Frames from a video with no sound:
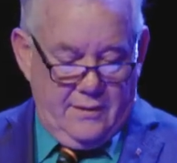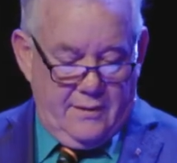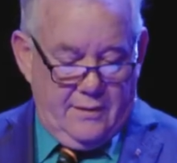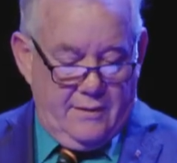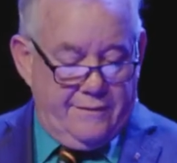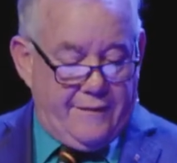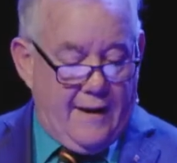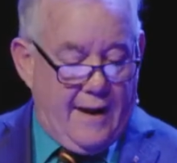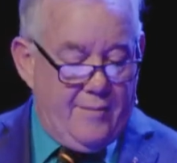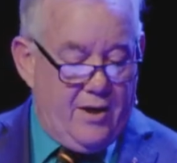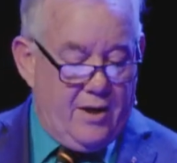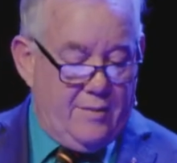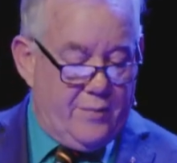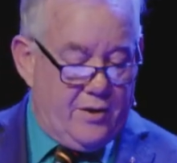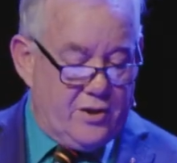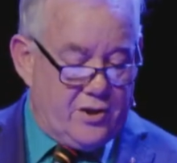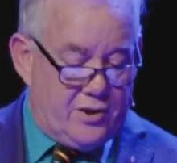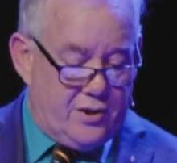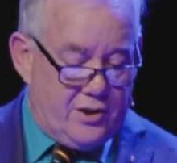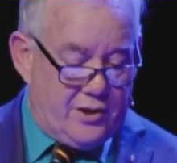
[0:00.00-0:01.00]
farming
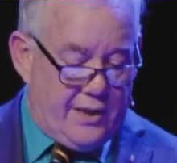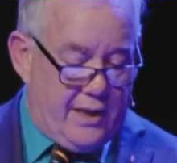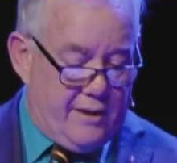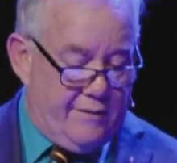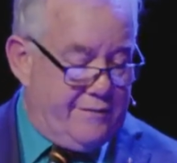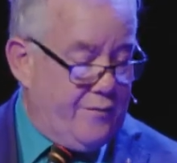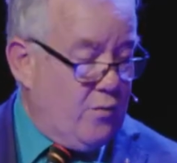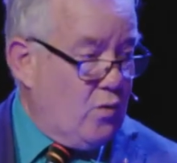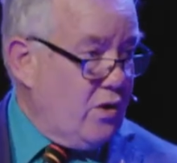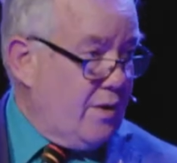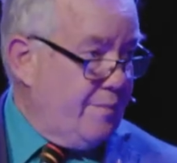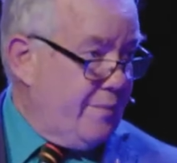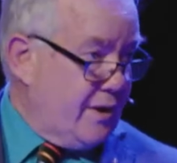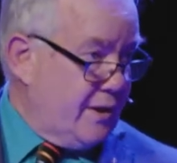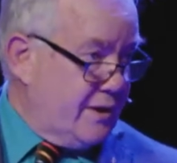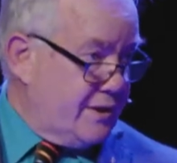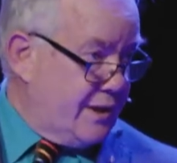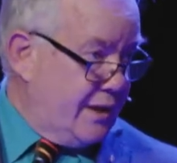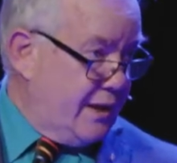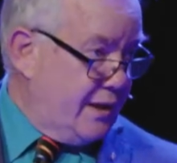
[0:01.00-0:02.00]
business and
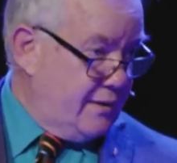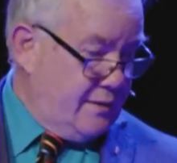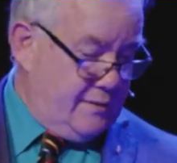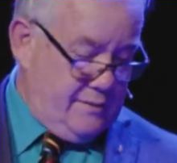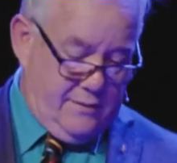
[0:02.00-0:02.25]
affordability,